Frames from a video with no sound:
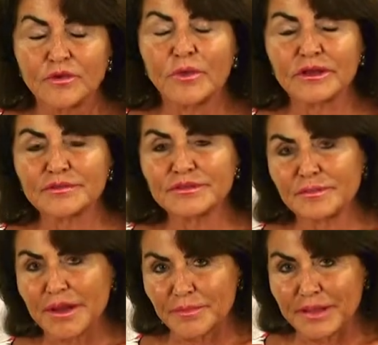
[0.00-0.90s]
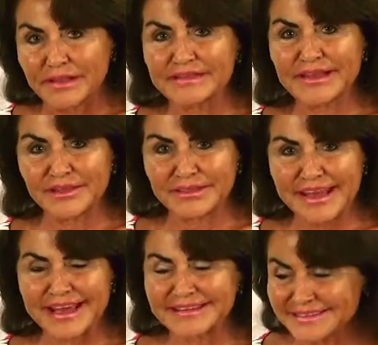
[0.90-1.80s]
Welcome to the BioBalance
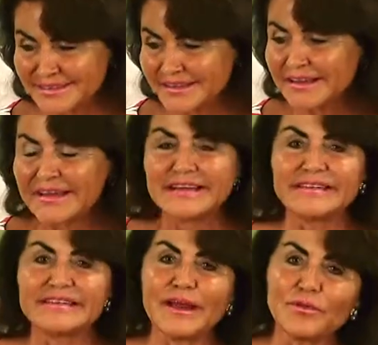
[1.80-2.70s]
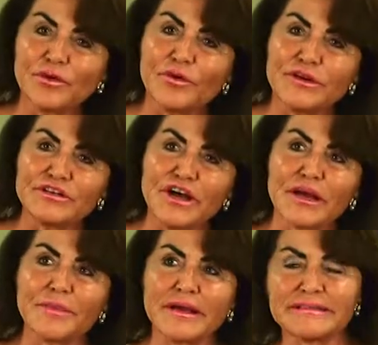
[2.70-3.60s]
HealthCast. Today we're going to
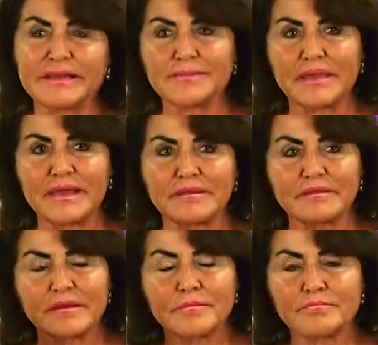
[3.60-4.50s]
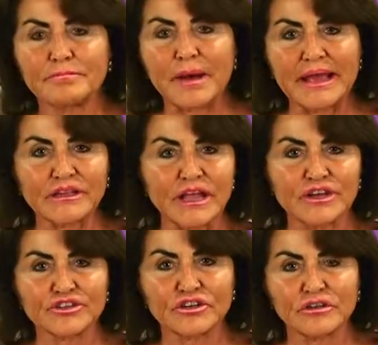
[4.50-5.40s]
talk about something
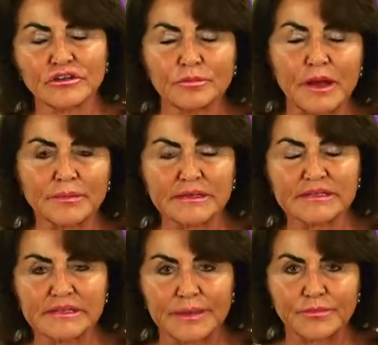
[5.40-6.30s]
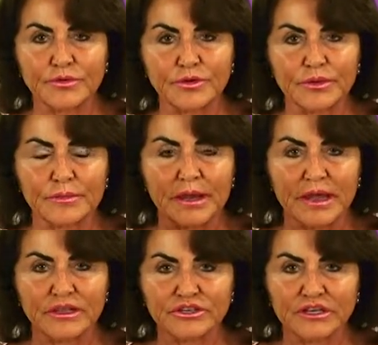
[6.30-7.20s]
biological you probably slept through in
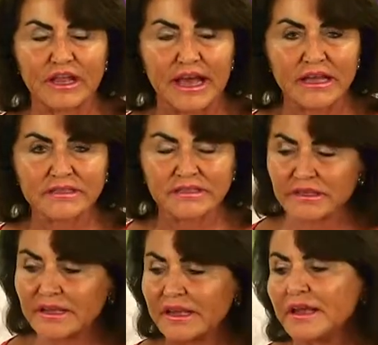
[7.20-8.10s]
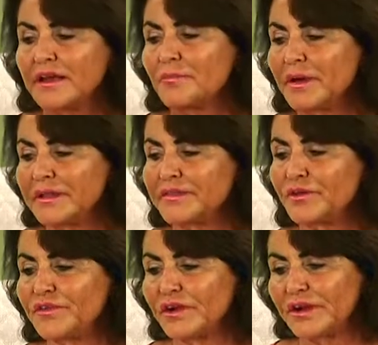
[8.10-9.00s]
biology class, but
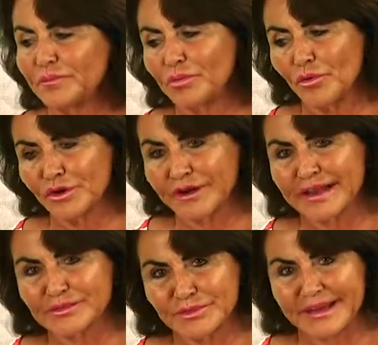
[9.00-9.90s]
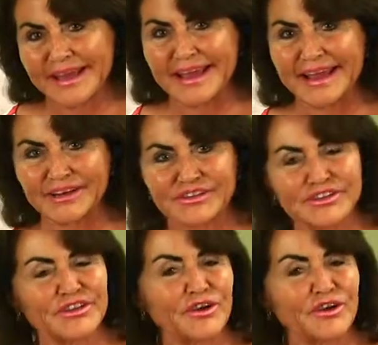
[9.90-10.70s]
they're very important as we age.